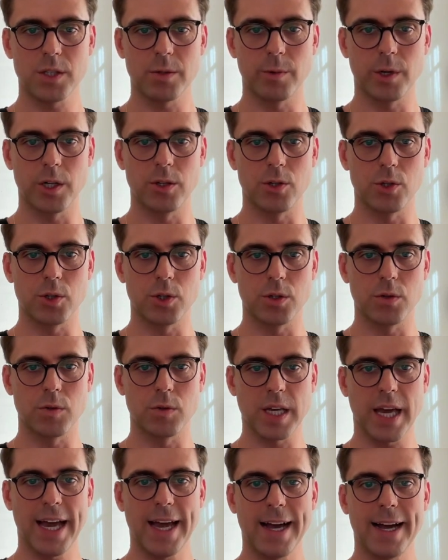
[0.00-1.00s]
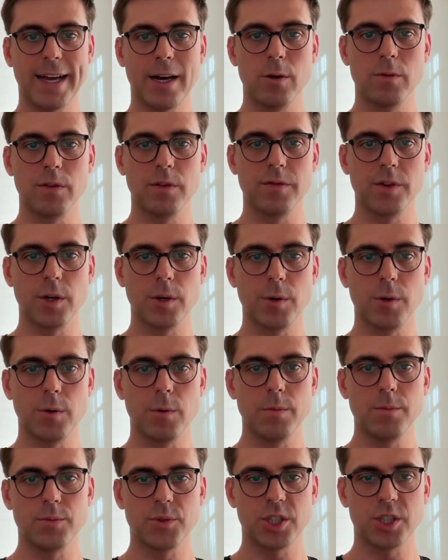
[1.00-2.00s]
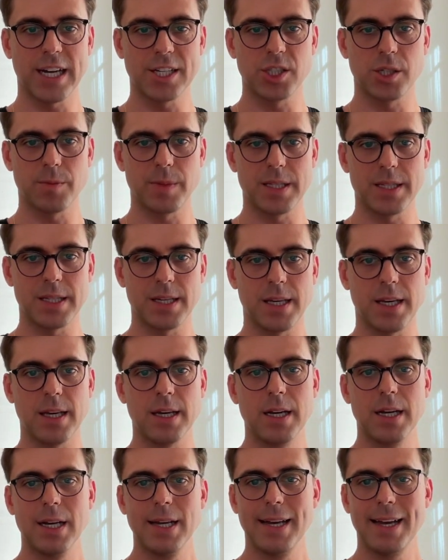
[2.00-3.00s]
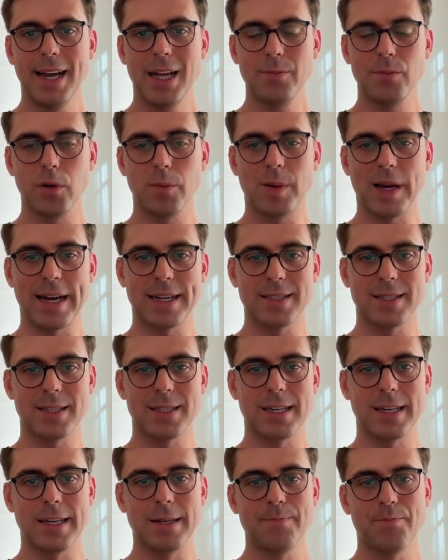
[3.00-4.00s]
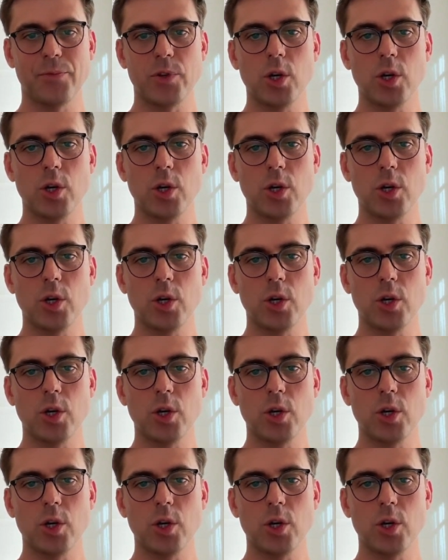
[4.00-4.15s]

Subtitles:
So we're going to choose AI Overview, ChatGPT, and Perplexity.